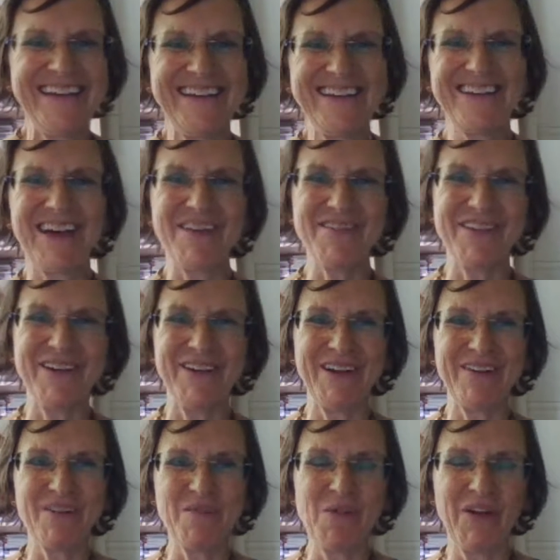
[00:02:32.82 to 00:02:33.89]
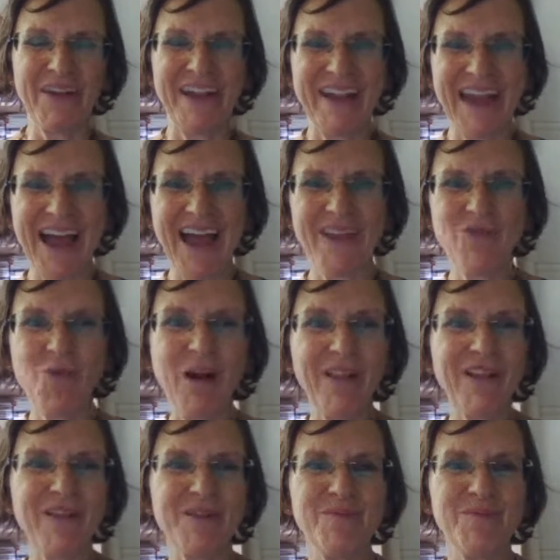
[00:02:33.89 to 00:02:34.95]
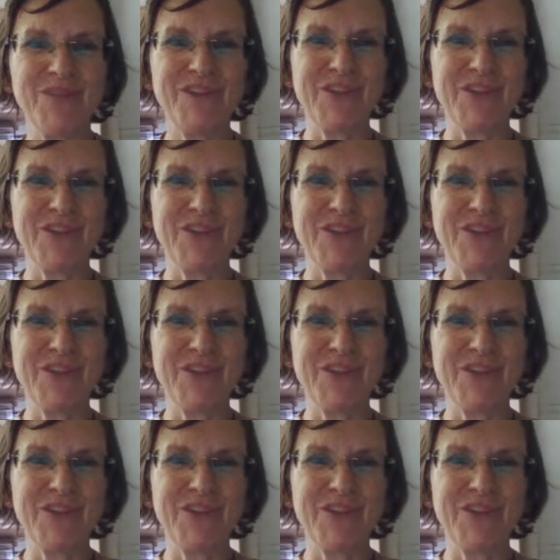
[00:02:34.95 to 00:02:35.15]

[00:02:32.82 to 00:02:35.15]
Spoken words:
Good afternoon, everybody, and welcome